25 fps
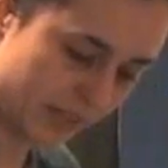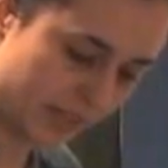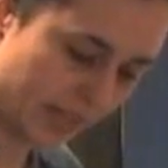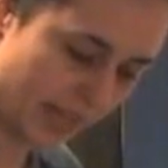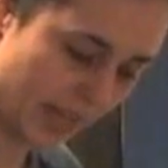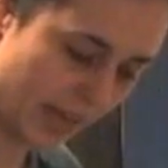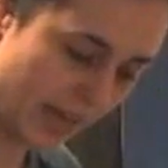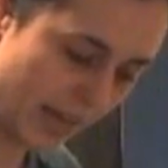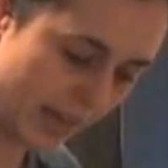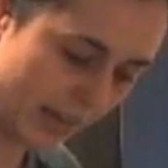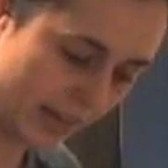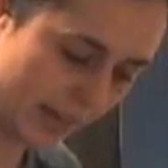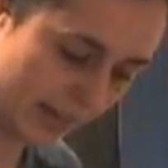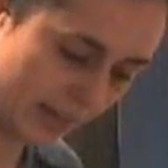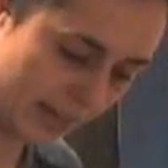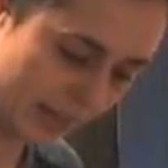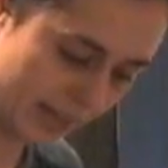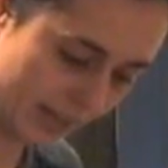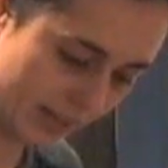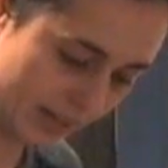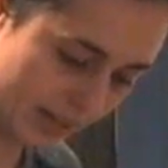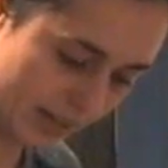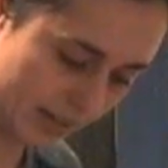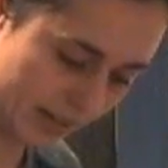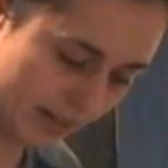the kale
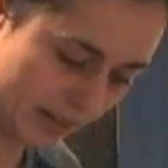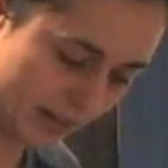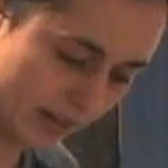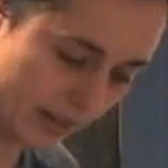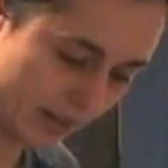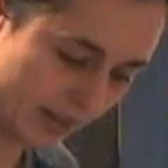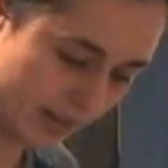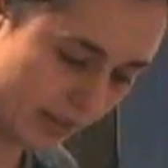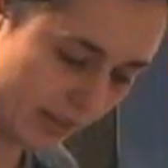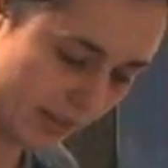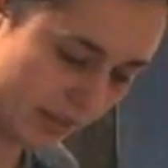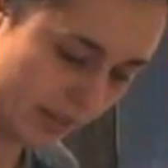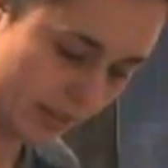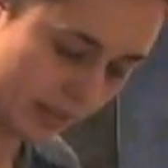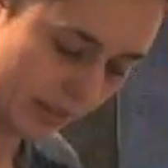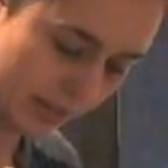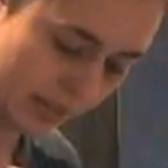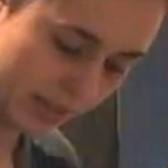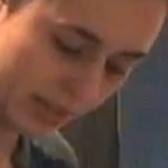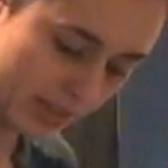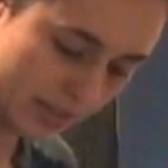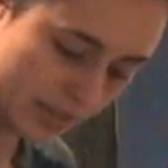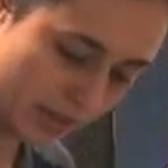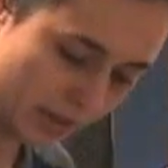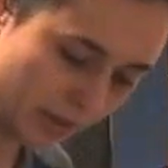in
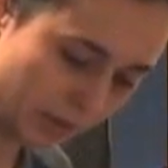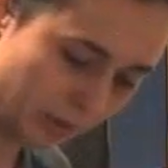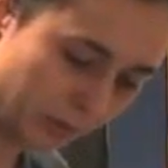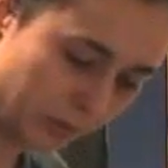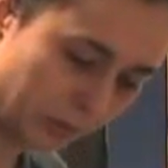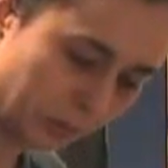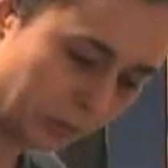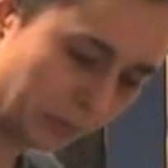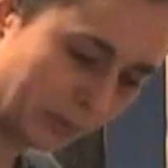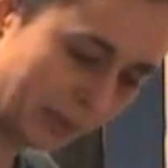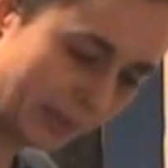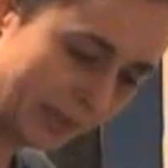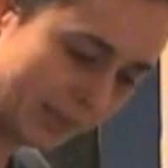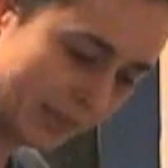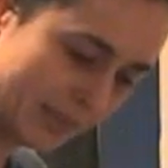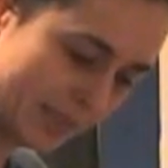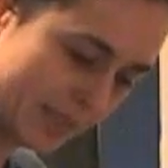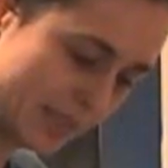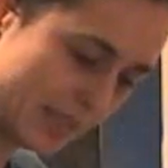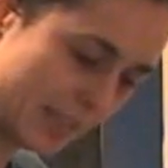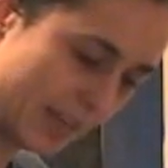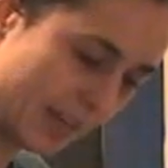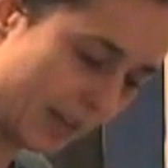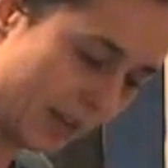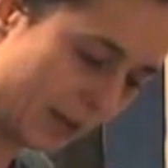until it all
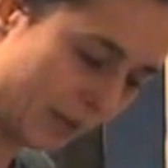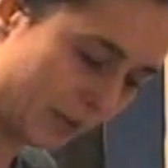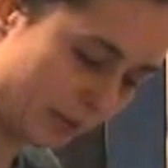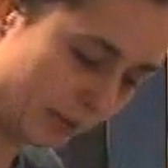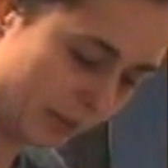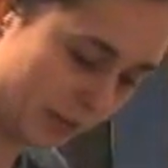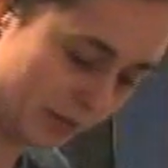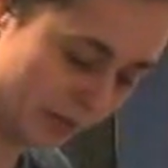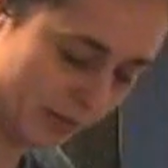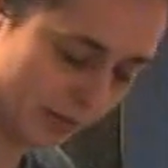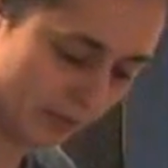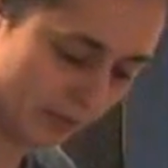wilts down.